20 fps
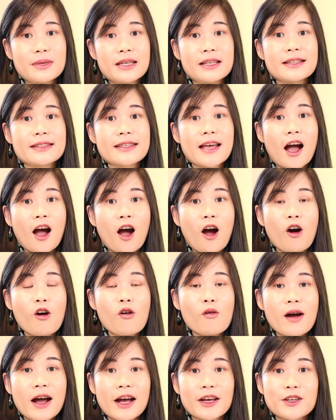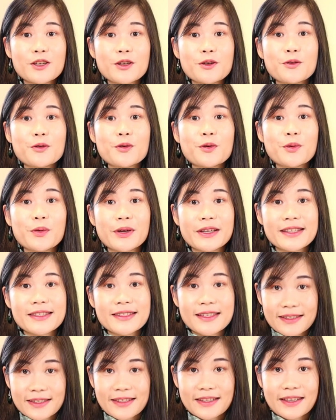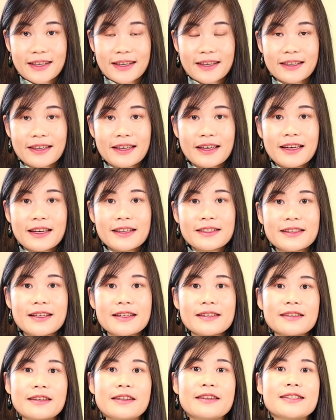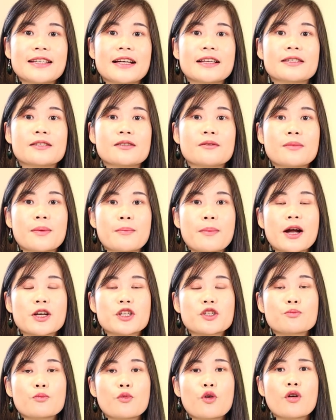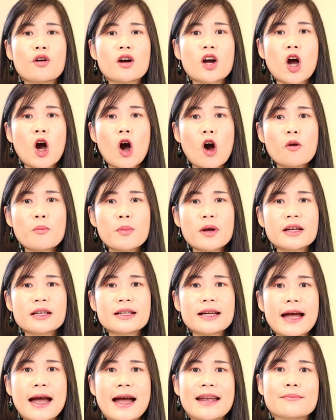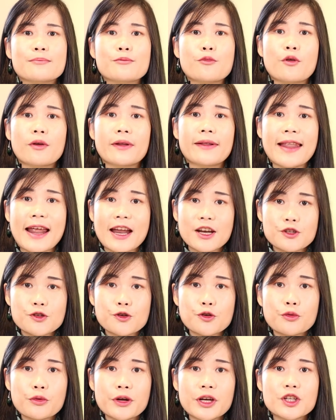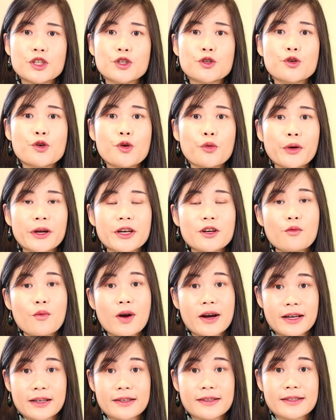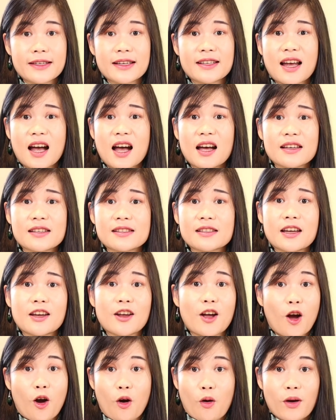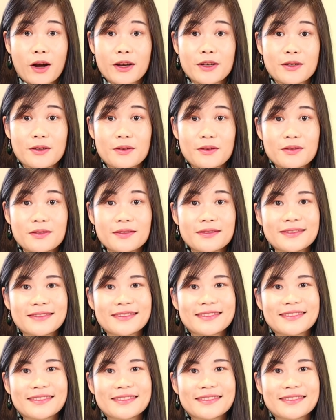means how are you recently? This is just a much more common and more natural way to greet one another and asking how are you.